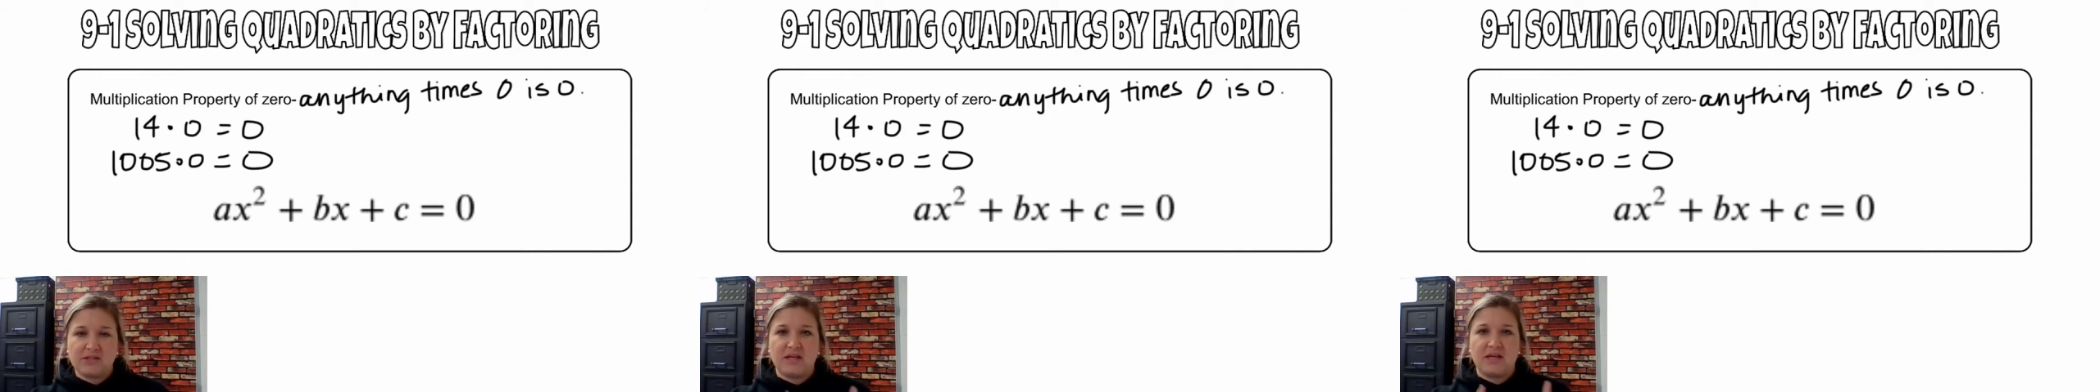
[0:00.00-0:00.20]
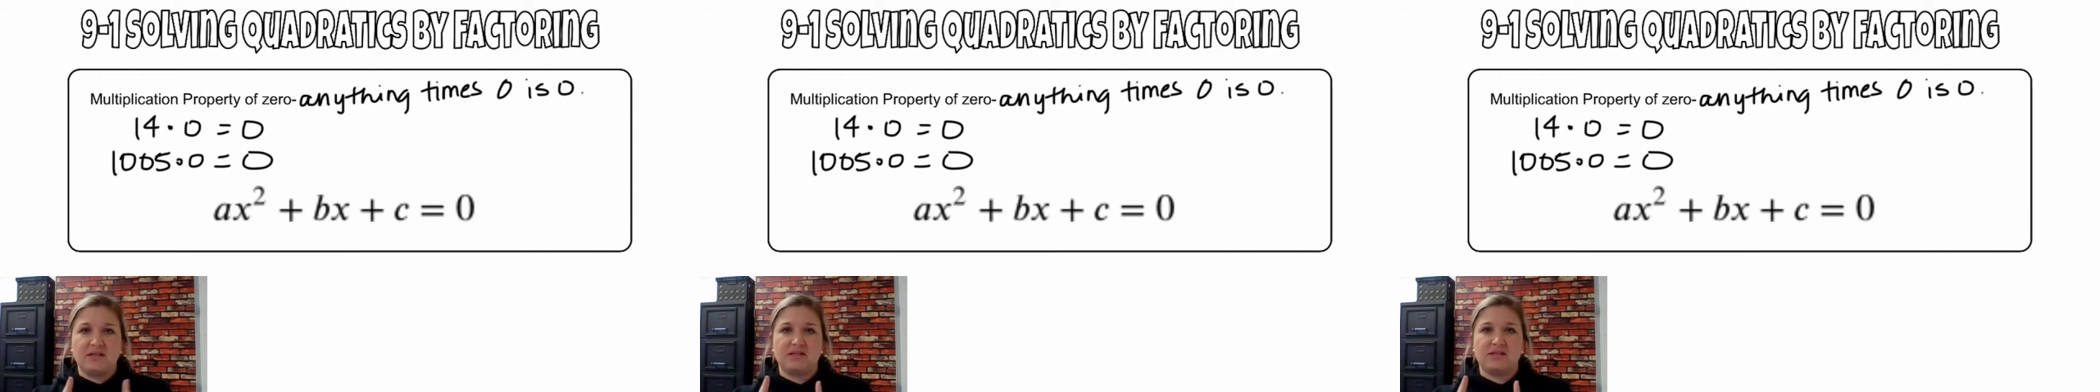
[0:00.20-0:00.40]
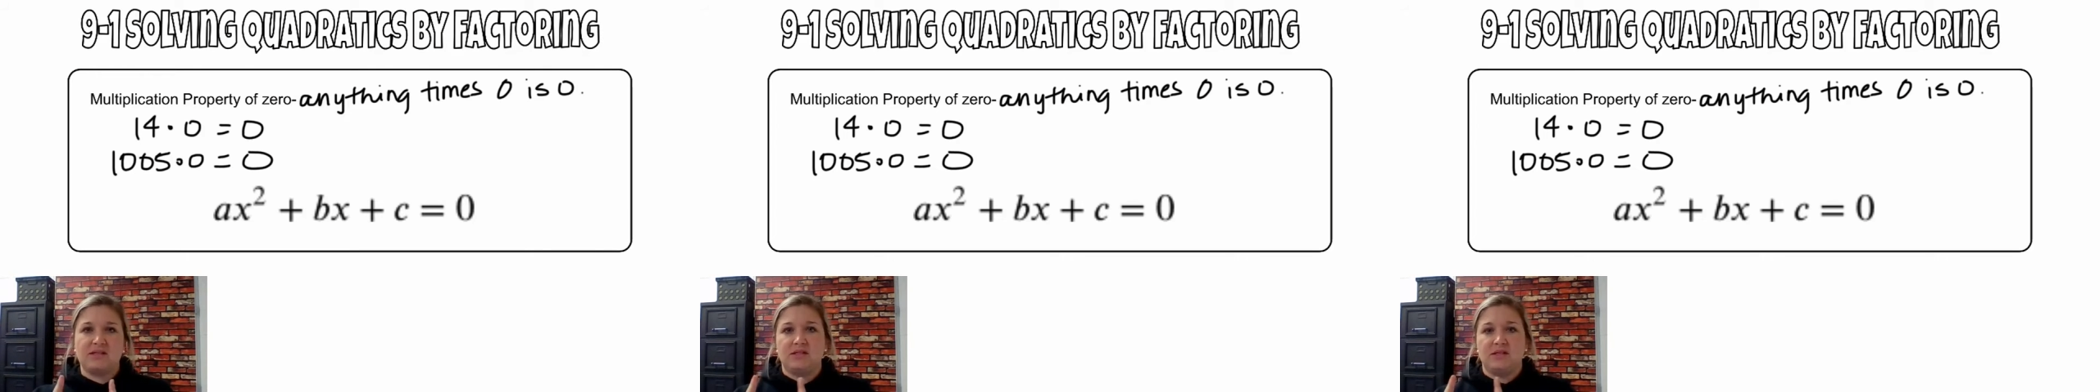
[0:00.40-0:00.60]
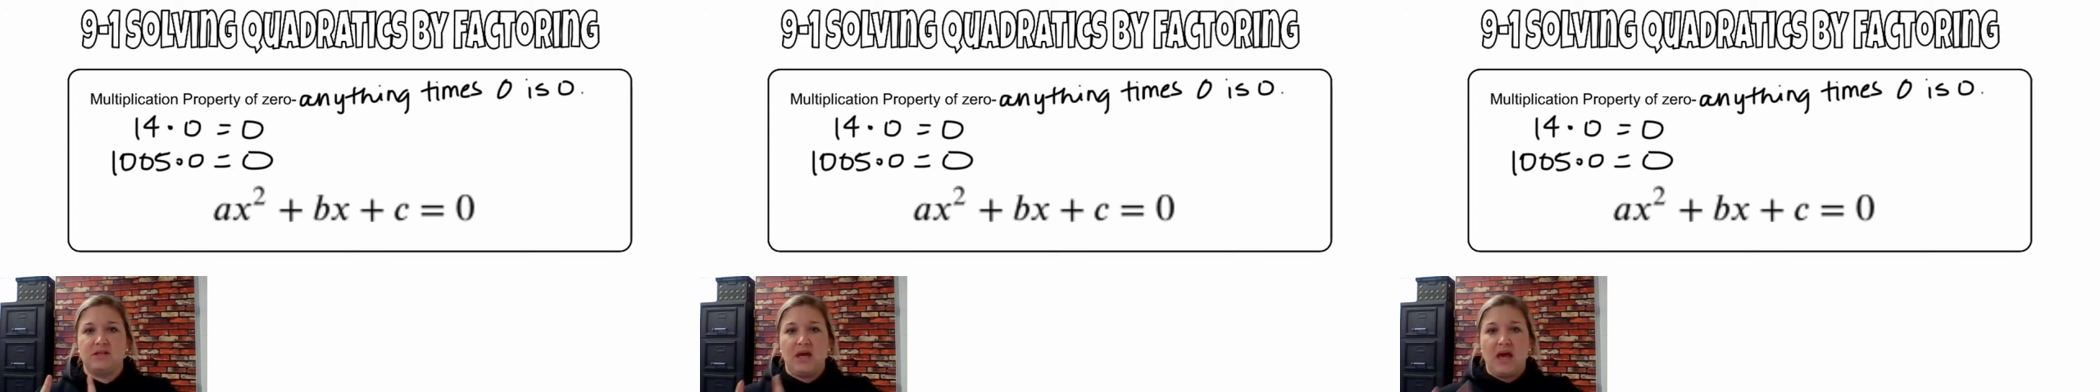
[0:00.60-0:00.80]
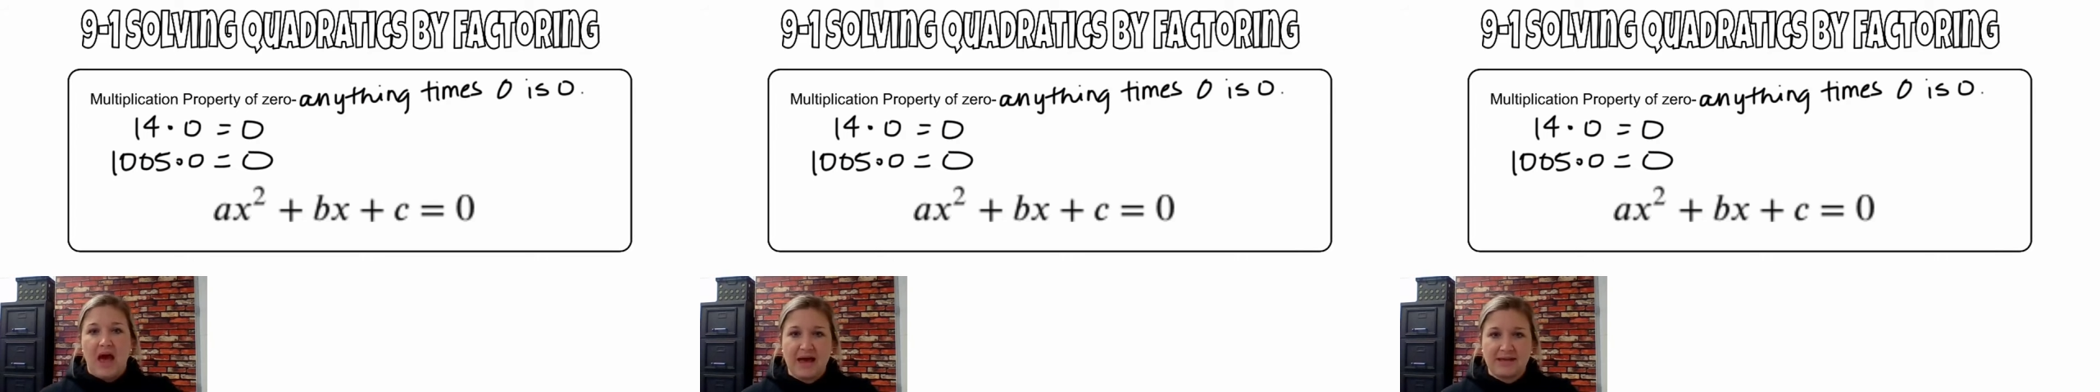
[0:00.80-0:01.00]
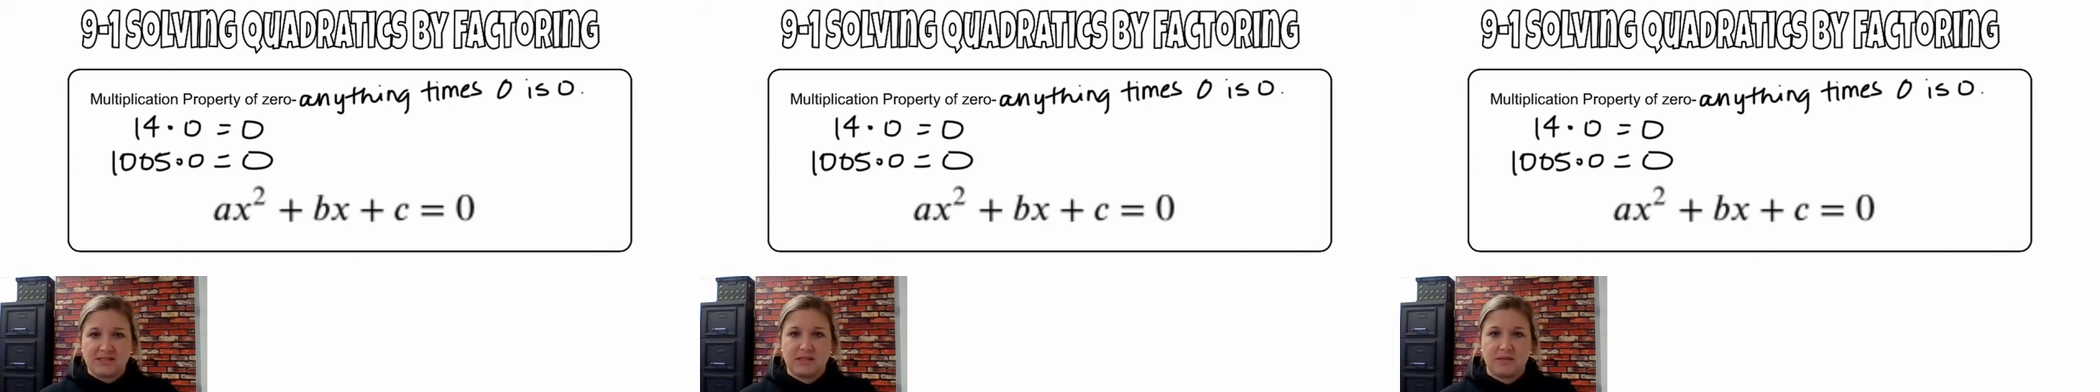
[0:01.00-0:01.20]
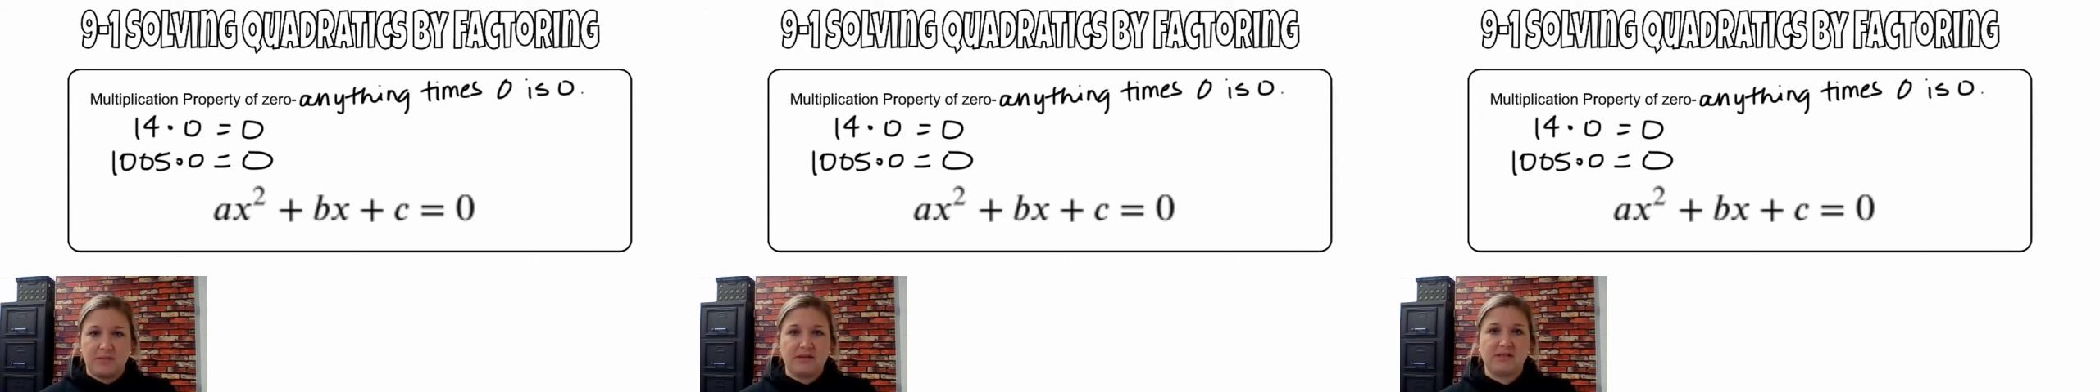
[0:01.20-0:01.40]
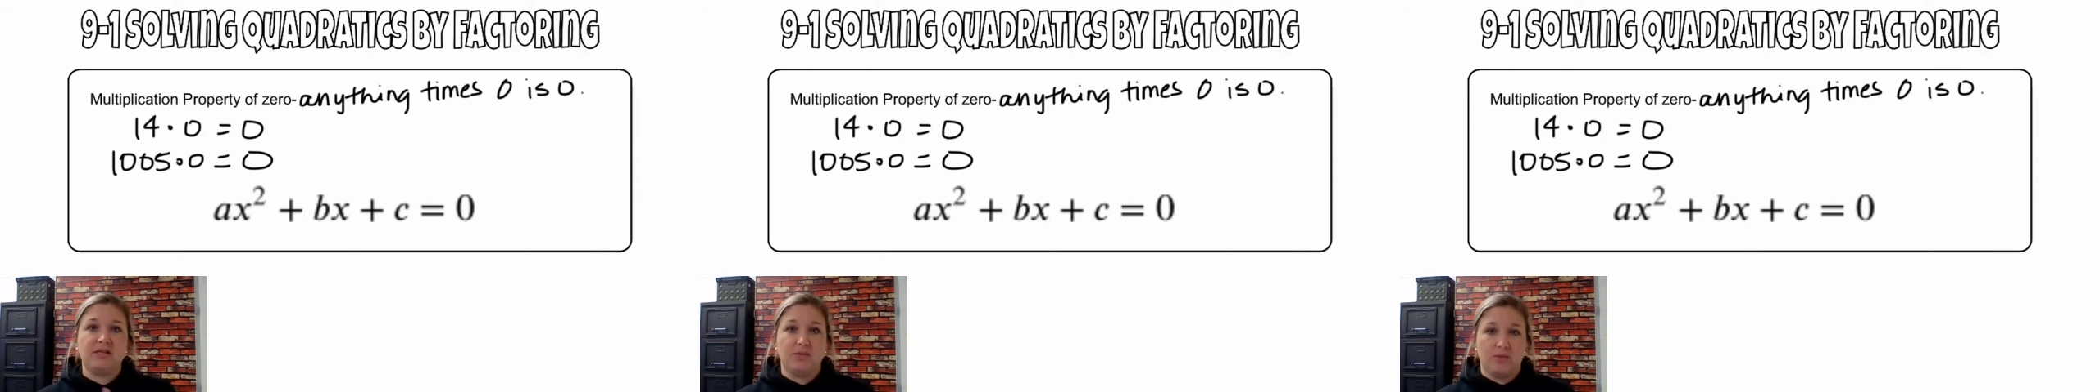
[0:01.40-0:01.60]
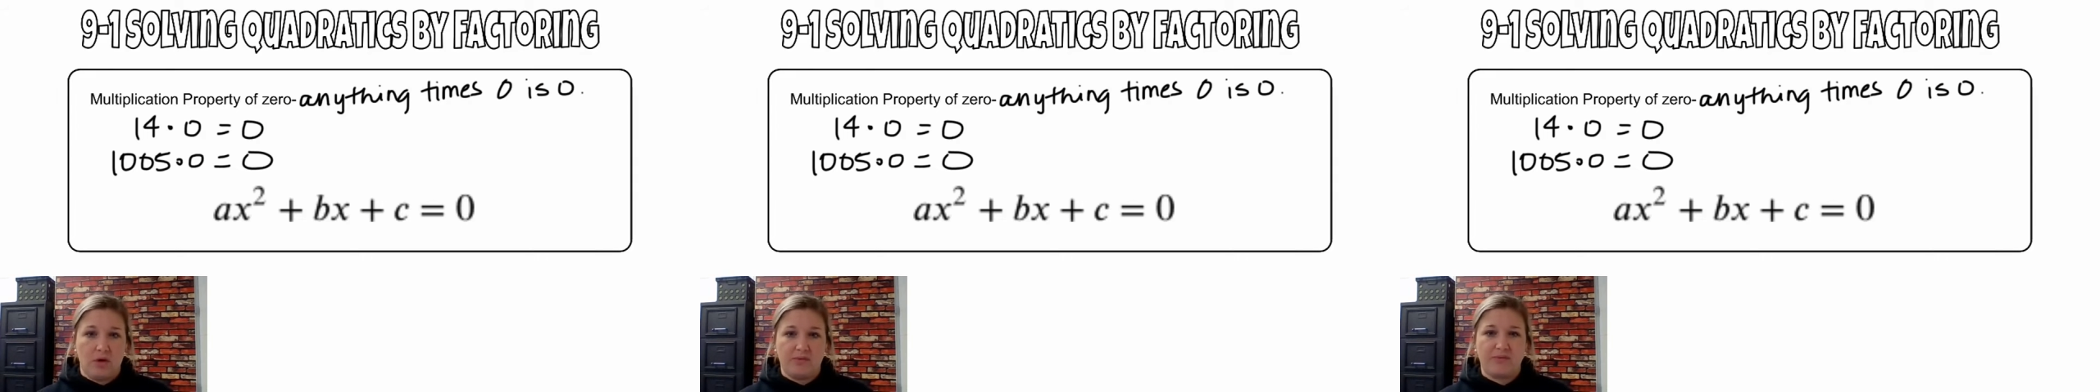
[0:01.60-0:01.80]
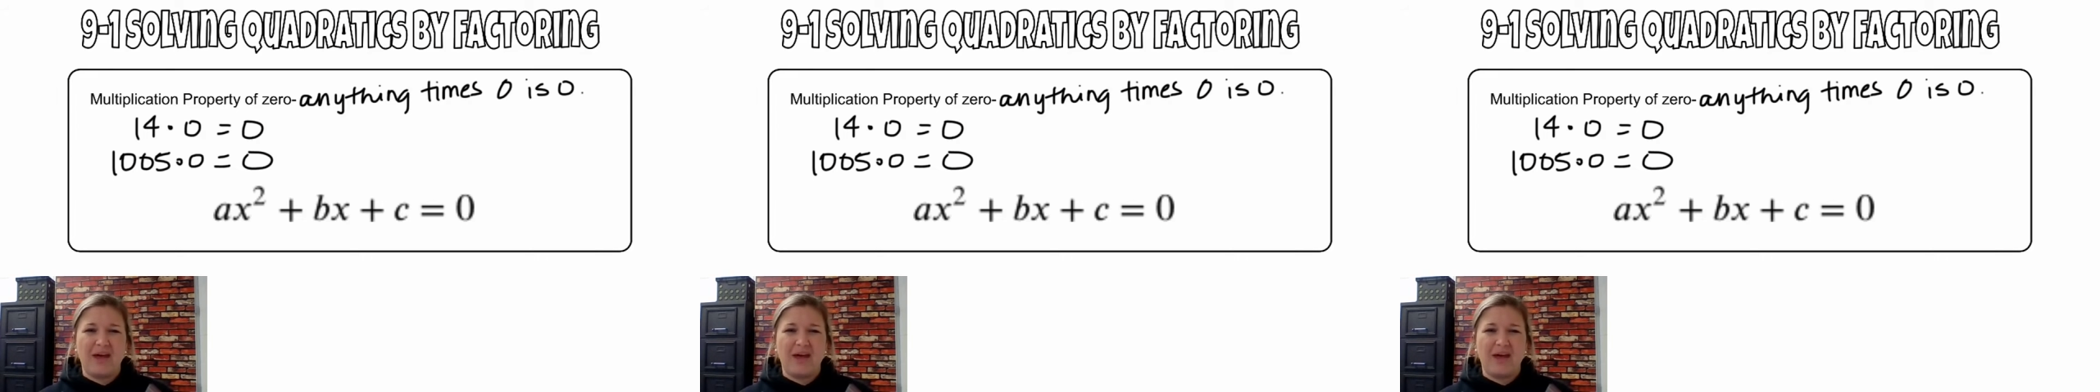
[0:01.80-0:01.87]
things has to be 0.